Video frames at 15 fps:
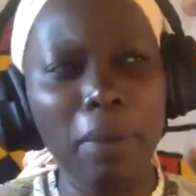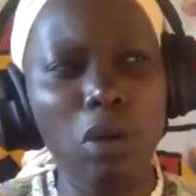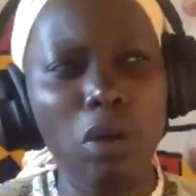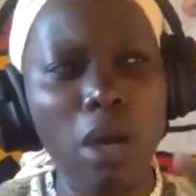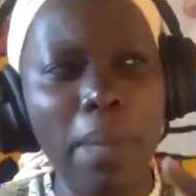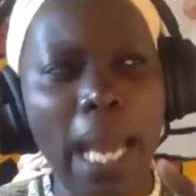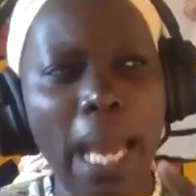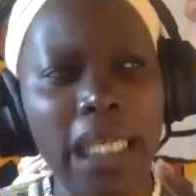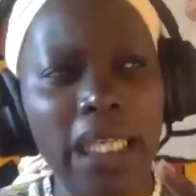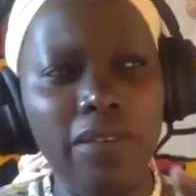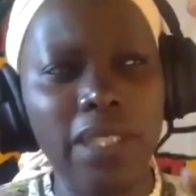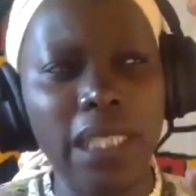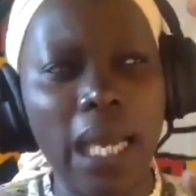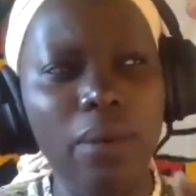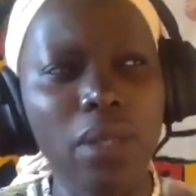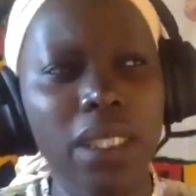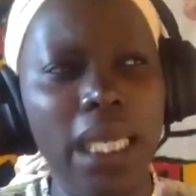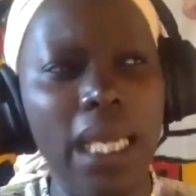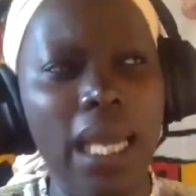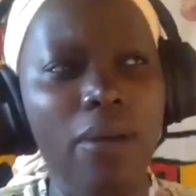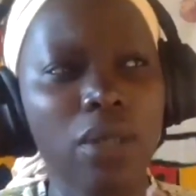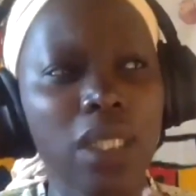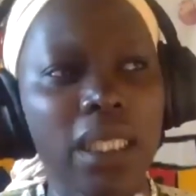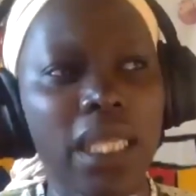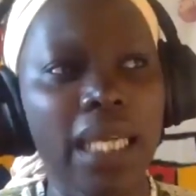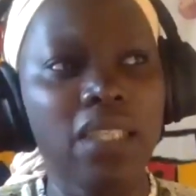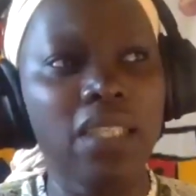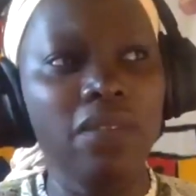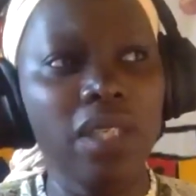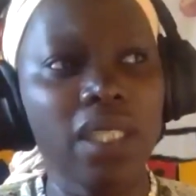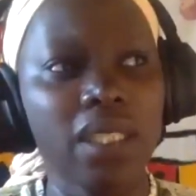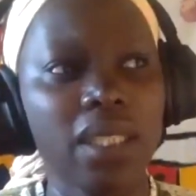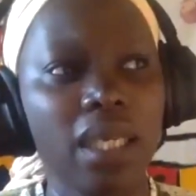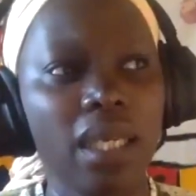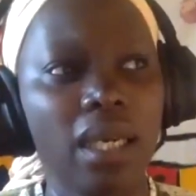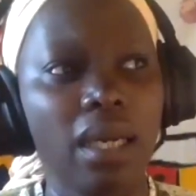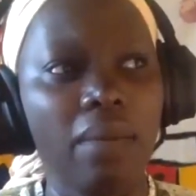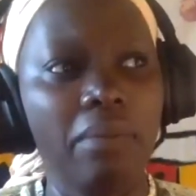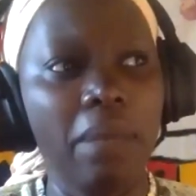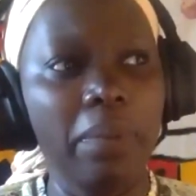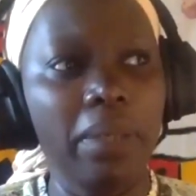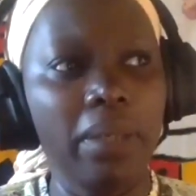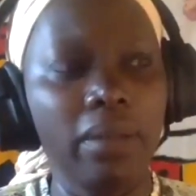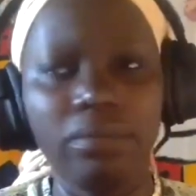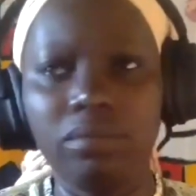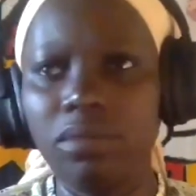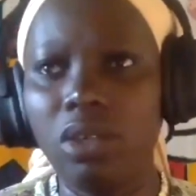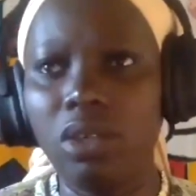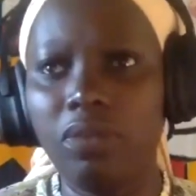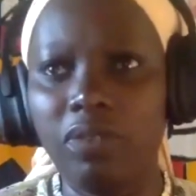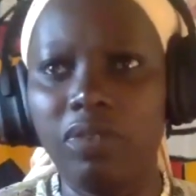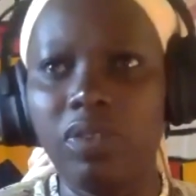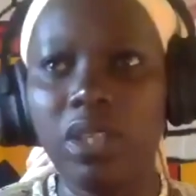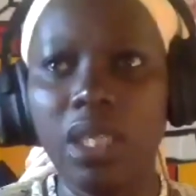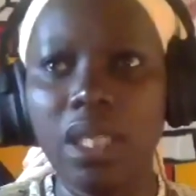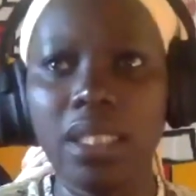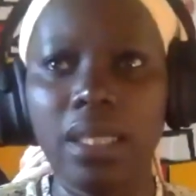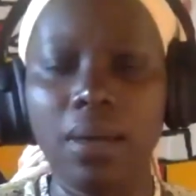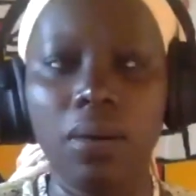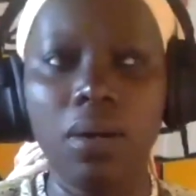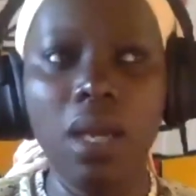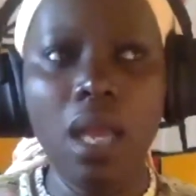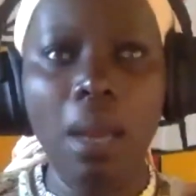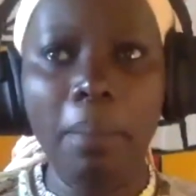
call me activist. I would say I was an activist maybe 15 years ago,